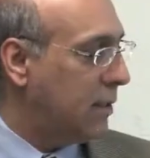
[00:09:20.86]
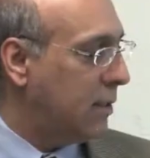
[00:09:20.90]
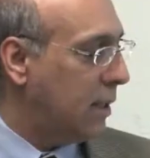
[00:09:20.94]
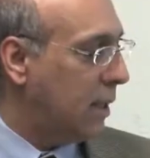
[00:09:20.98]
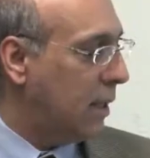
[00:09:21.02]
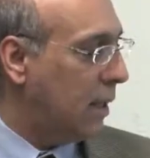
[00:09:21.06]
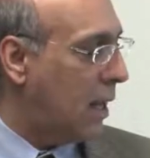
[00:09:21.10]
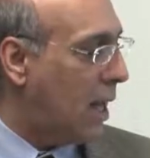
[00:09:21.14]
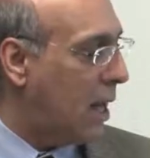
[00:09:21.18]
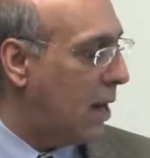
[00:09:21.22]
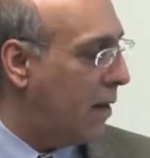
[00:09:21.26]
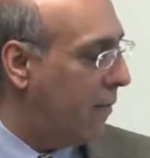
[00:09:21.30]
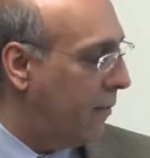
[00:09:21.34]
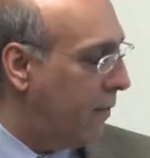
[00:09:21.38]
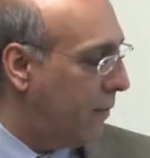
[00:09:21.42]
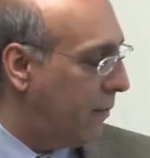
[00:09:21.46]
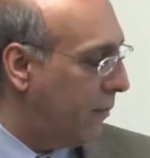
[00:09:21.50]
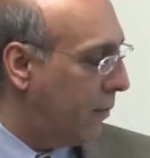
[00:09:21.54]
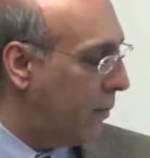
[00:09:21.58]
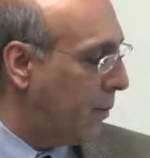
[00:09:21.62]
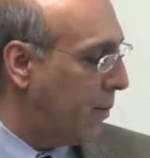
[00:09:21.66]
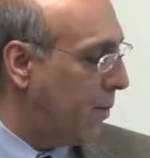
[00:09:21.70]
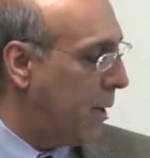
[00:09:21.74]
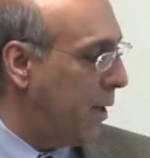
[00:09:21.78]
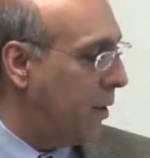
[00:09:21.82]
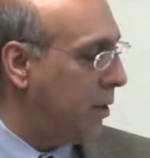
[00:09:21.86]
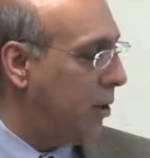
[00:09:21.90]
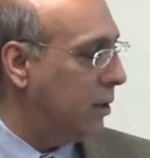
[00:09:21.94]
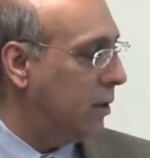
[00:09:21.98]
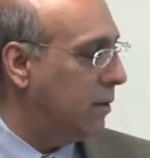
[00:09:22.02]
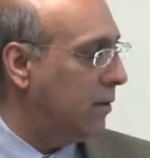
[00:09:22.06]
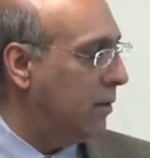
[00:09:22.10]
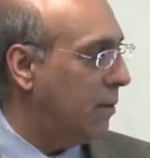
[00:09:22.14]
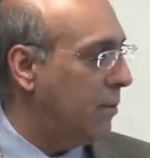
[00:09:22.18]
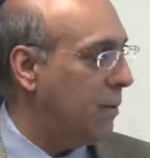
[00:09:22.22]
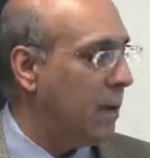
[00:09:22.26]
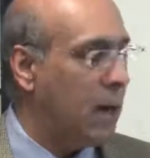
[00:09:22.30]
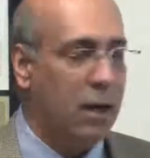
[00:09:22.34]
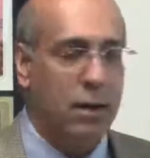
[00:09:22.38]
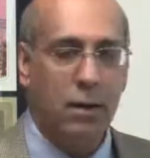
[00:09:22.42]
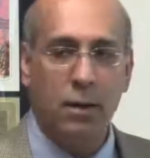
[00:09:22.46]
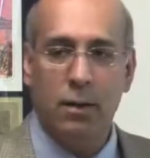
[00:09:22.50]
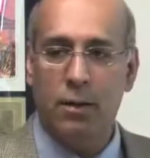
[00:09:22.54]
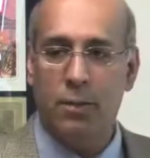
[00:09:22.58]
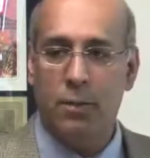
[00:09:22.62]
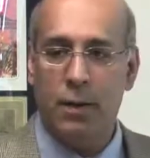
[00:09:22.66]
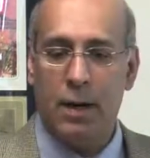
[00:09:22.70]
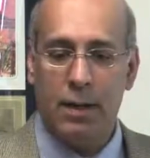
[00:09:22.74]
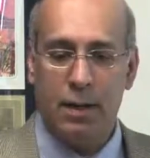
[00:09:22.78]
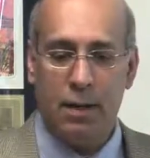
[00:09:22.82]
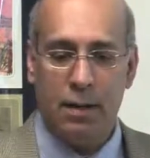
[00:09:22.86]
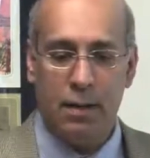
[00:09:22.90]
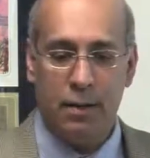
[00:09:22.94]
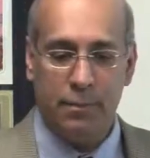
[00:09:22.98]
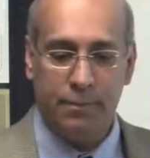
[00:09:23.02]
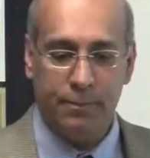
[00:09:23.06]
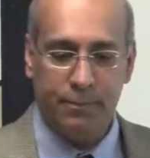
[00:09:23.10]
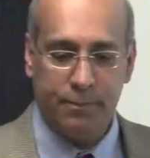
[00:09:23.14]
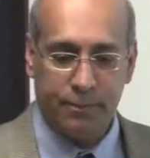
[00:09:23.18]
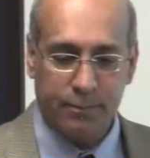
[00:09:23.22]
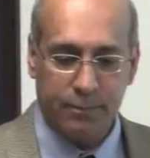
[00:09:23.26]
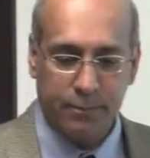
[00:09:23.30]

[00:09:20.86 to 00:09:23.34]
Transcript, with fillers: us a lot of information about your retina.